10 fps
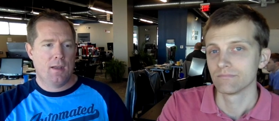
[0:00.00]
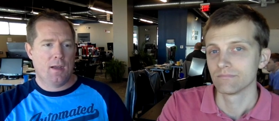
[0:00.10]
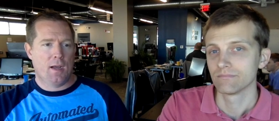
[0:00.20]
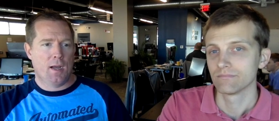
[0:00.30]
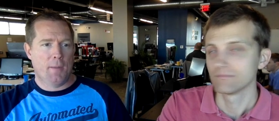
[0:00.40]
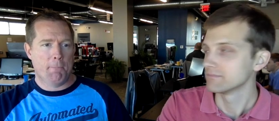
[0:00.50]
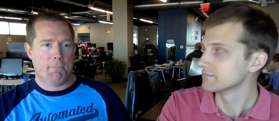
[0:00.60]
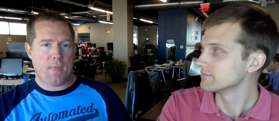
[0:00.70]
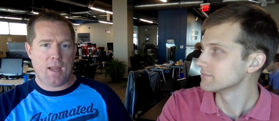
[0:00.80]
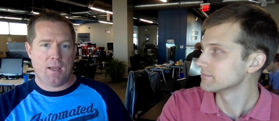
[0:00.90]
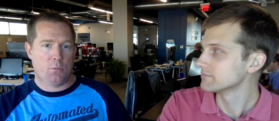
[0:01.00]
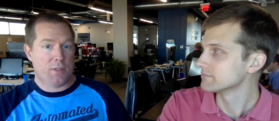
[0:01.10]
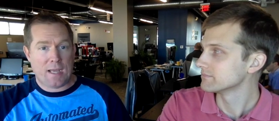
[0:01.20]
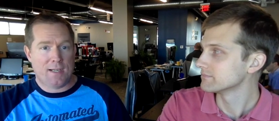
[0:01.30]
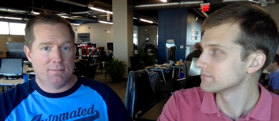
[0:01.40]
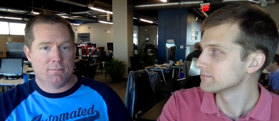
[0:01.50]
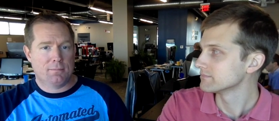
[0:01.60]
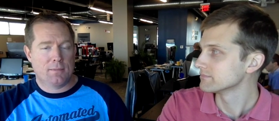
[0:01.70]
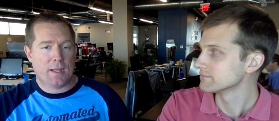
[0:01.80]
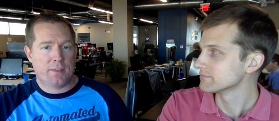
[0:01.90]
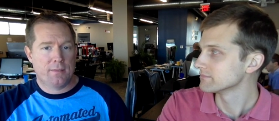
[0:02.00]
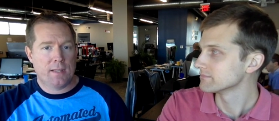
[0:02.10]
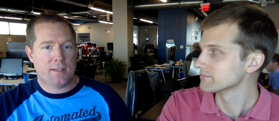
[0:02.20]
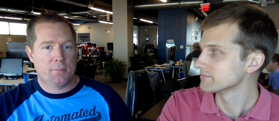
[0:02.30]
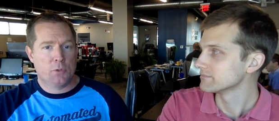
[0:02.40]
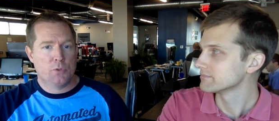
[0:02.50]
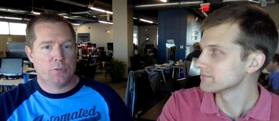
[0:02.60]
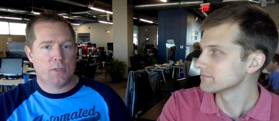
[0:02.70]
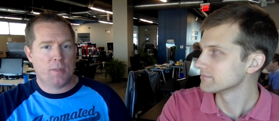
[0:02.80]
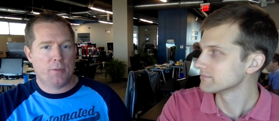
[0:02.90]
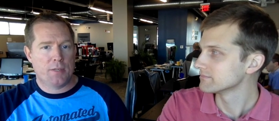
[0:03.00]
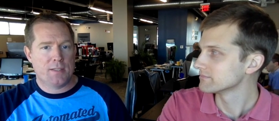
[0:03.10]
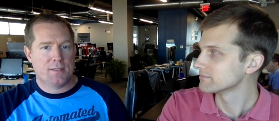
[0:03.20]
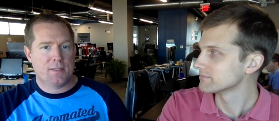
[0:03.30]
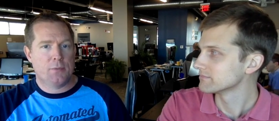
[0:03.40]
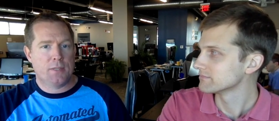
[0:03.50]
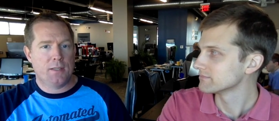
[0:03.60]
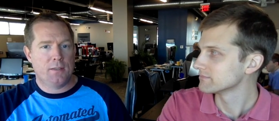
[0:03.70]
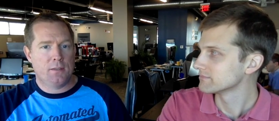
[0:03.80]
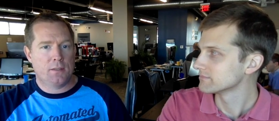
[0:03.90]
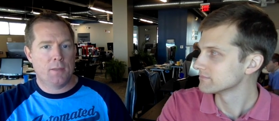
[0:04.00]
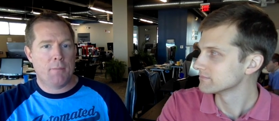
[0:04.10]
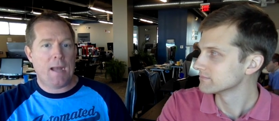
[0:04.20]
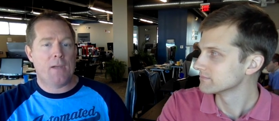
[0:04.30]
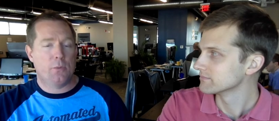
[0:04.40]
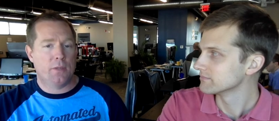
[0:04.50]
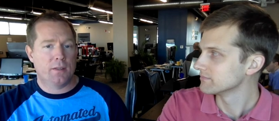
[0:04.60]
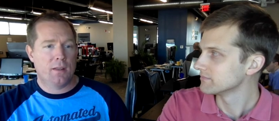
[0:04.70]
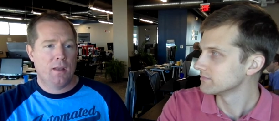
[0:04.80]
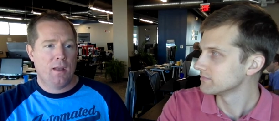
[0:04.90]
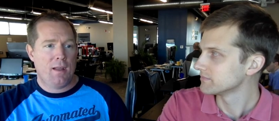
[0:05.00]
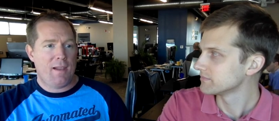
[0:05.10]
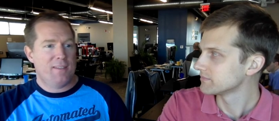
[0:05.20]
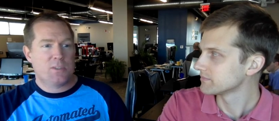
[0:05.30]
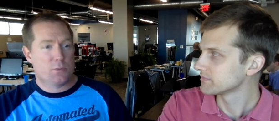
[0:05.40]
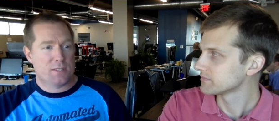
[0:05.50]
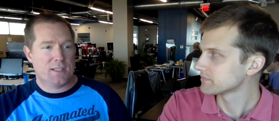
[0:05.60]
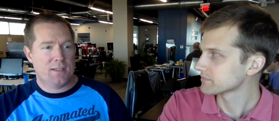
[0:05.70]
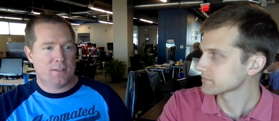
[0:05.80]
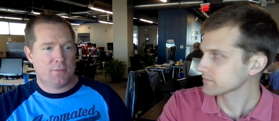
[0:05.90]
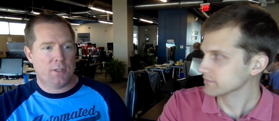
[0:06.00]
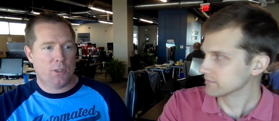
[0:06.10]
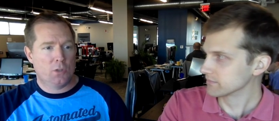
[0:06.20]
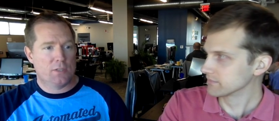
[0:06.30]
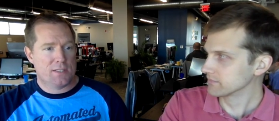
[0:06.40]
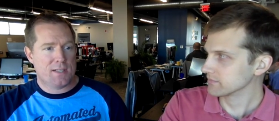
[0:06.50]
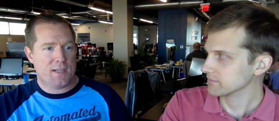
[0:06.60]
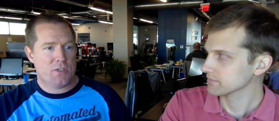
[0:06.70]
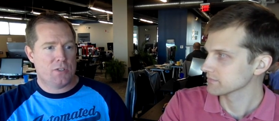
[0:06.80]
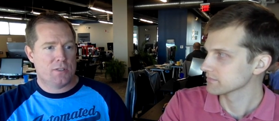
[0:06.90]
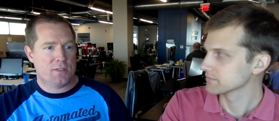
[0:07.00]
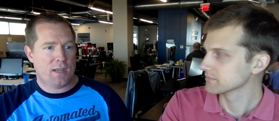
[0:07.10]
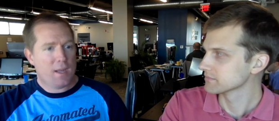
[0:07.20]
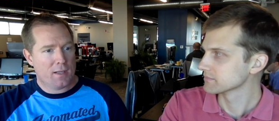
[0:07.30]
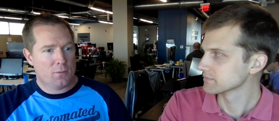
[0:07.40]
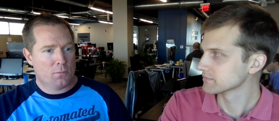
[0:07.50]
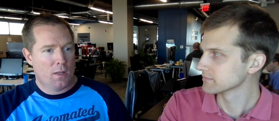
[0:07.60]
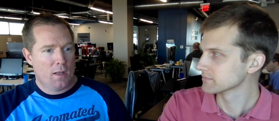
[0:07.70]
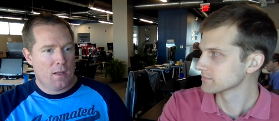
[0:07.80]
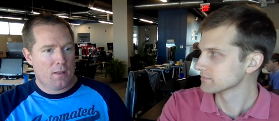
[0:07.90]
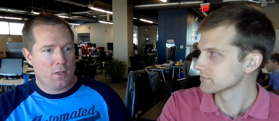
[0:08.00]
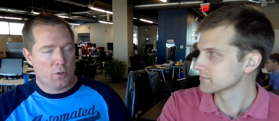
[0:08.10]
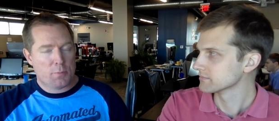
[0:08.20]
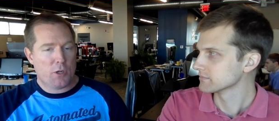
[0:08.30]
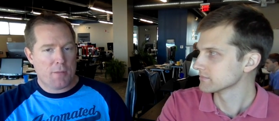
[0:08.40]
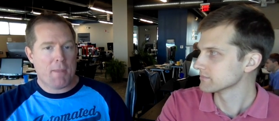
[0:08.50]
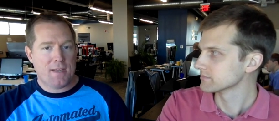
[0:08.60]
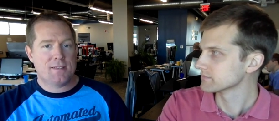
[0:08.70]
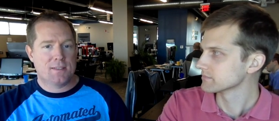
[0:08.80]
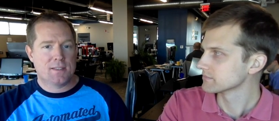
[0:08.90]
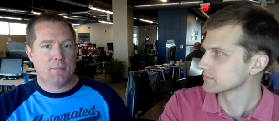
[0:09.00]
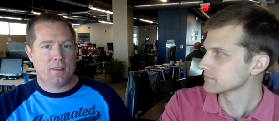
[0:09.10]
Speaker 1: Um, and we kind of let, let them loose for a couple days to see what they could come back with and this was again at the very early stages and you know it's pretty amazing some of the